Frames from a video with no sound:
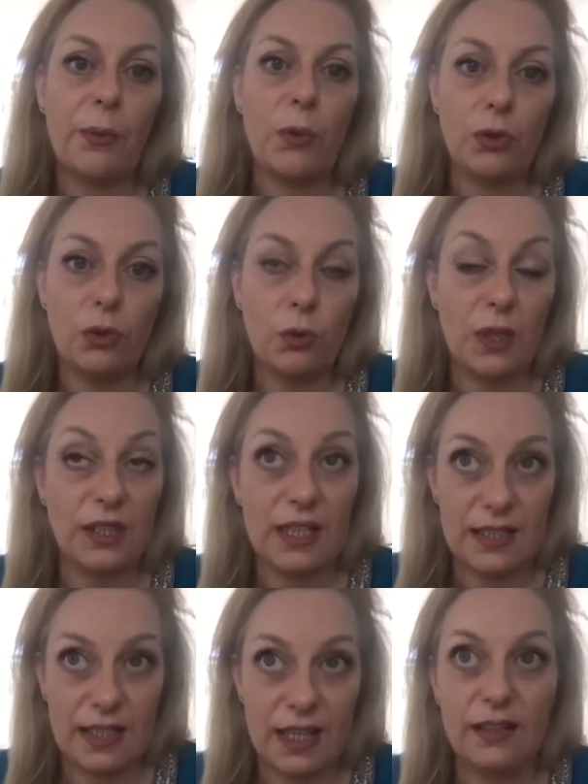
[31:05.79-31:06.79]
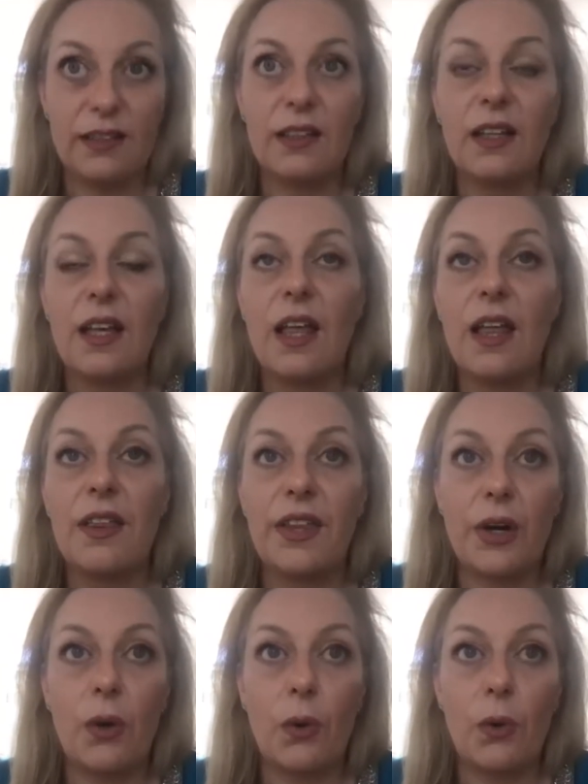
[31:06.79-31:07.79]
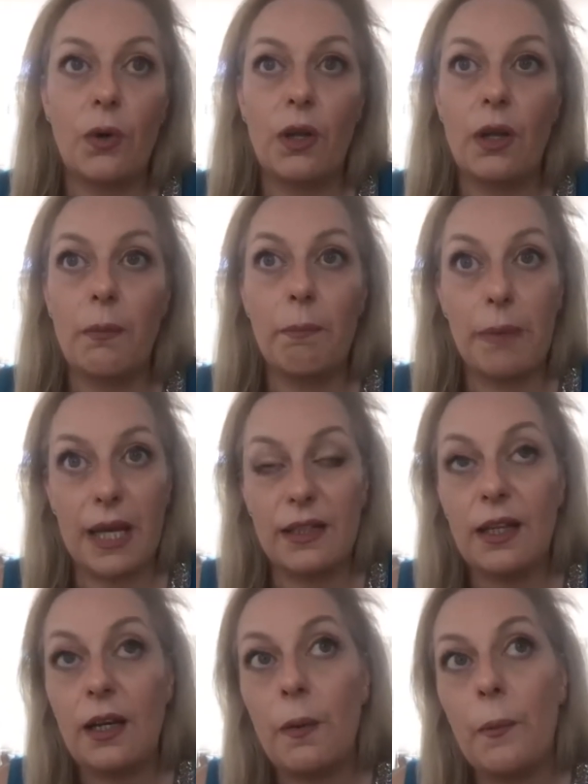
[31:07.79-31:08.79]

wanted to understand the role better.